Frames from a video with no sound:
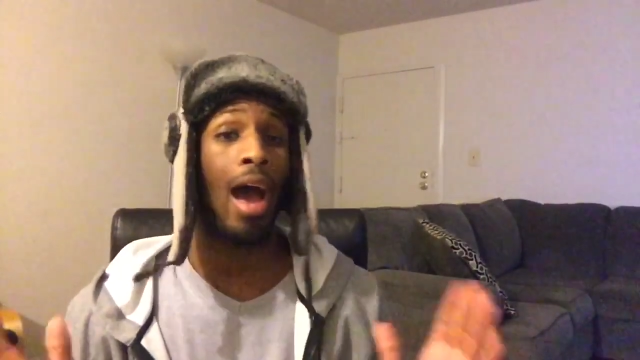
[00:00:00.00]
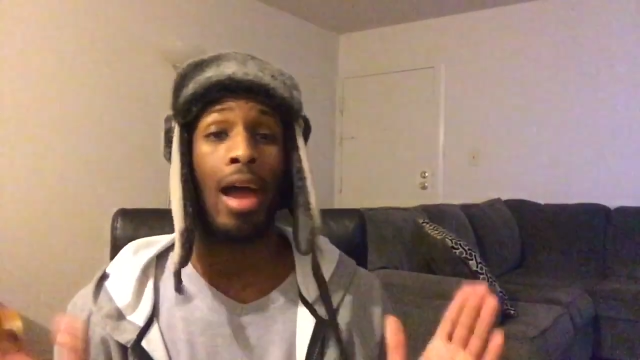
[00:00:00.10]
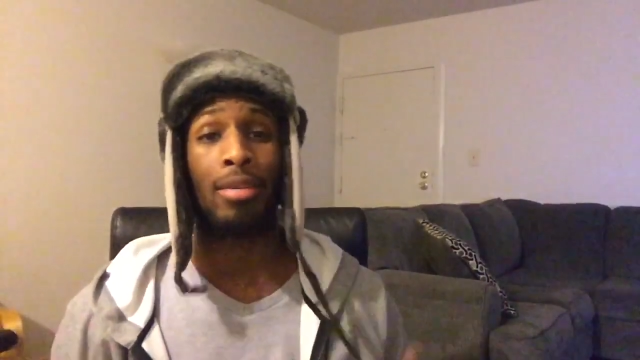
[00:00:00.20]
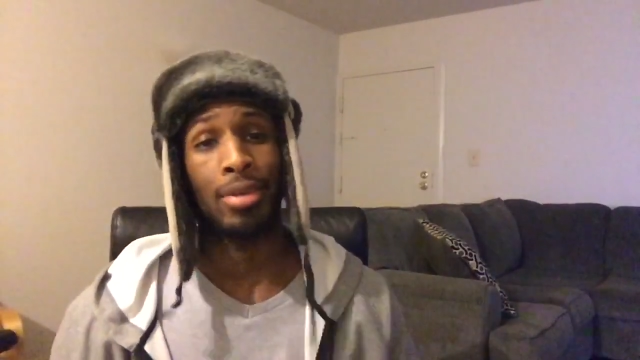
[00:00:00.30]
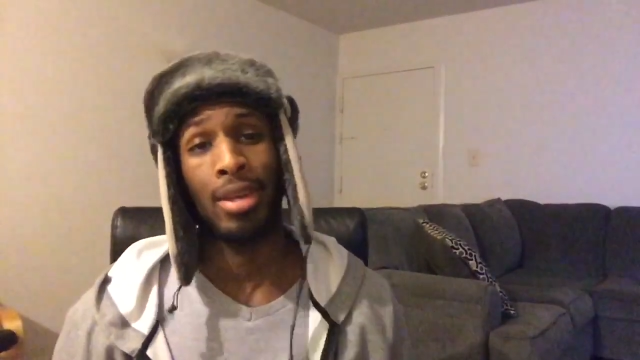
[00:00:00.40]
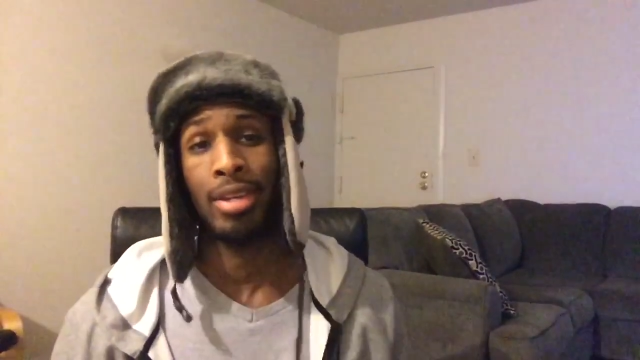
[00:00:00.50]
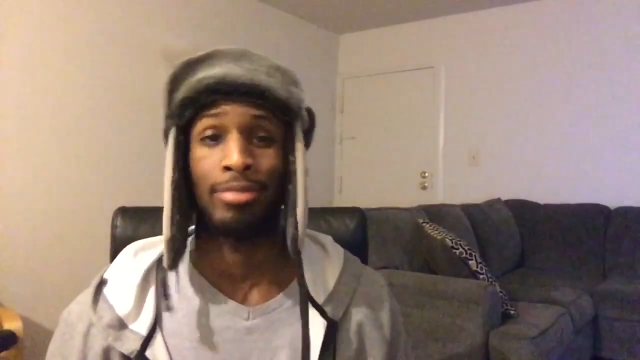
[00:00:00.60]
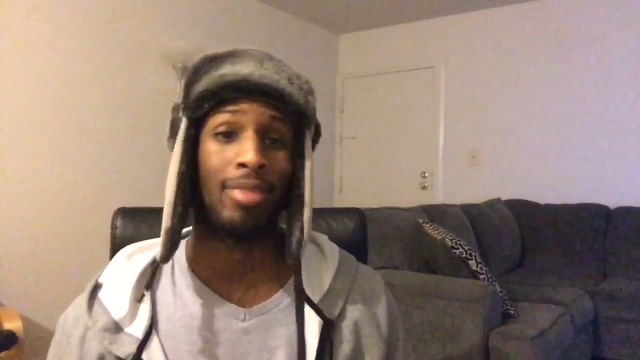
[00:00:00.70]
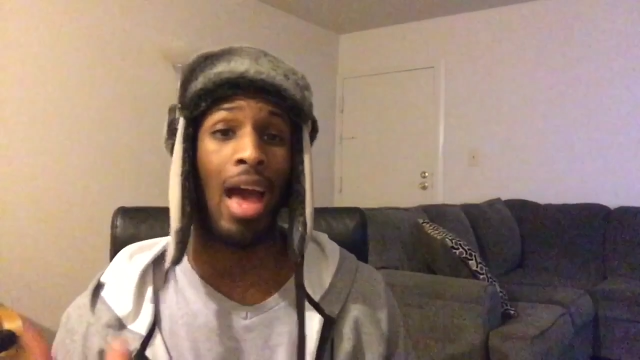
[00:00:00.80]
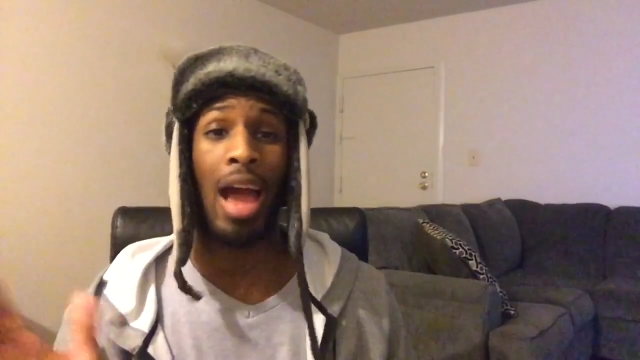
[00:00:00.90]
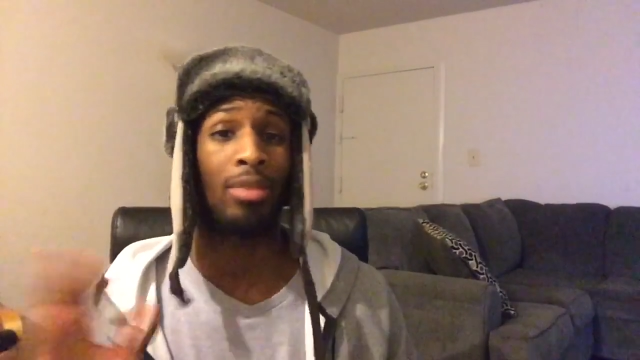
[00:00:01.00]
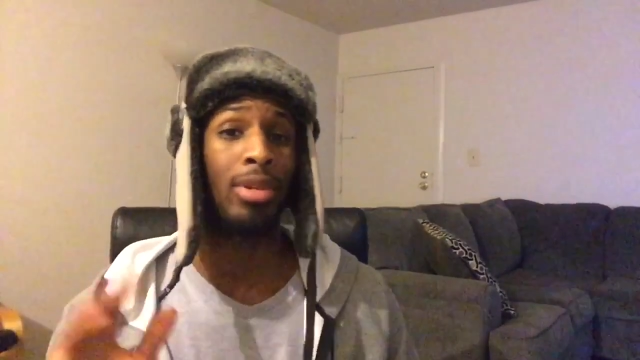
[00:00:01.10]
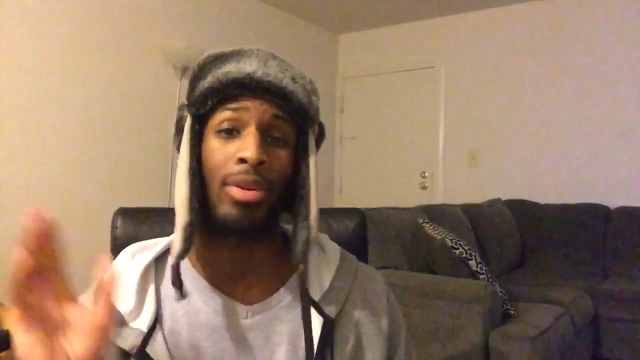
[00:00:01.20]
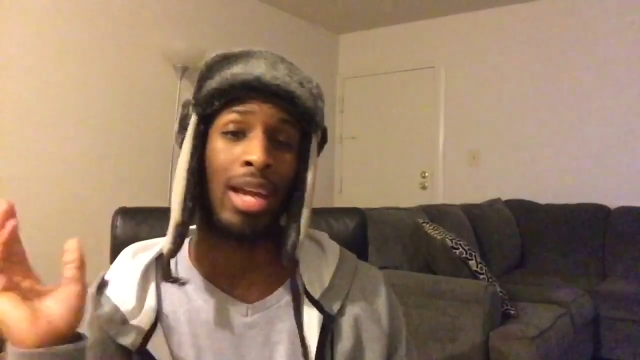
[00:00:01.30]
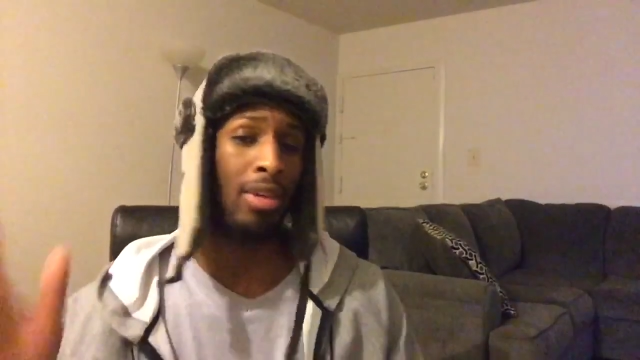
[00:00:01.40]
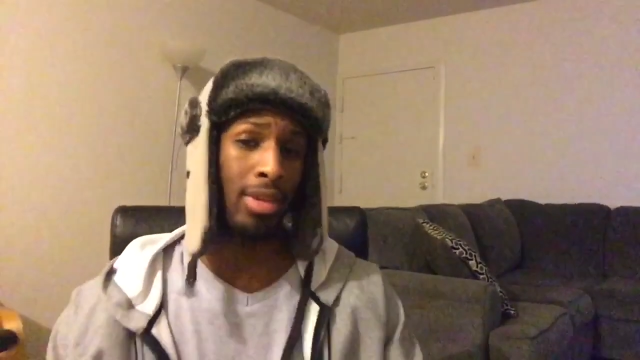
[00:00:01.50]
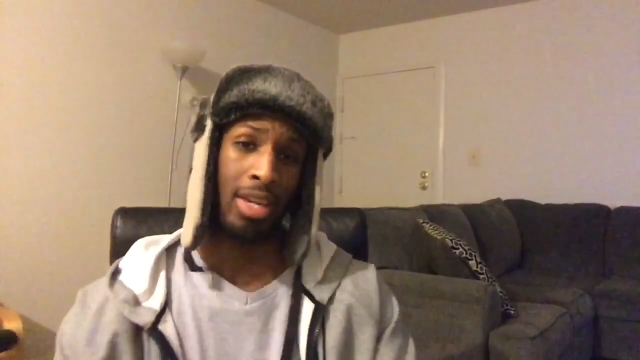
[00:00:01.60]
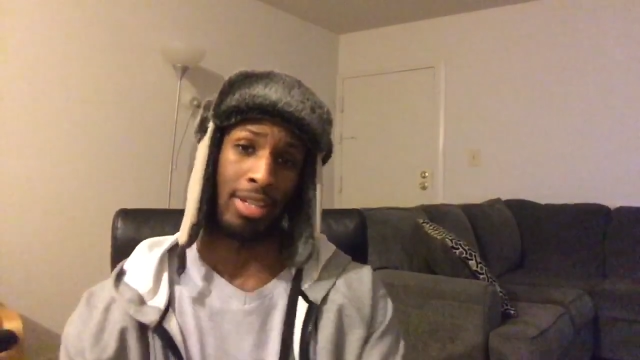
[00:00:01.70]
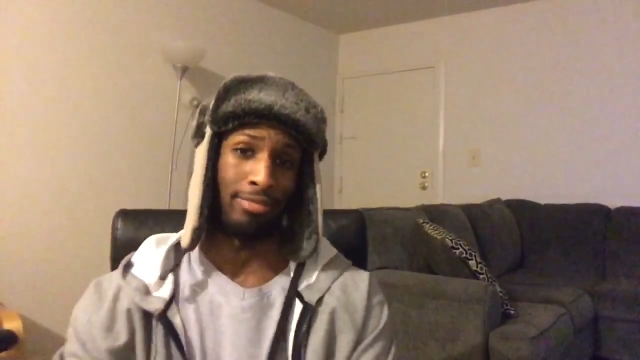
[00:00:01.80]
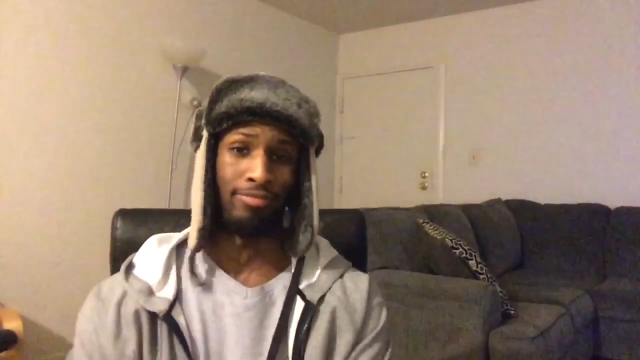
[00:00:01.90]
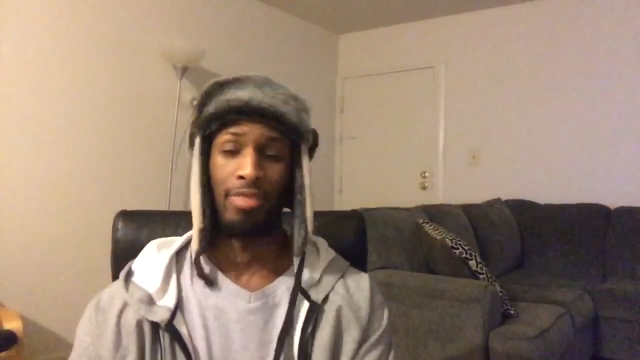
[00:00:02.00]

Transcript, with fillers: i don't care I don't know and I don't care.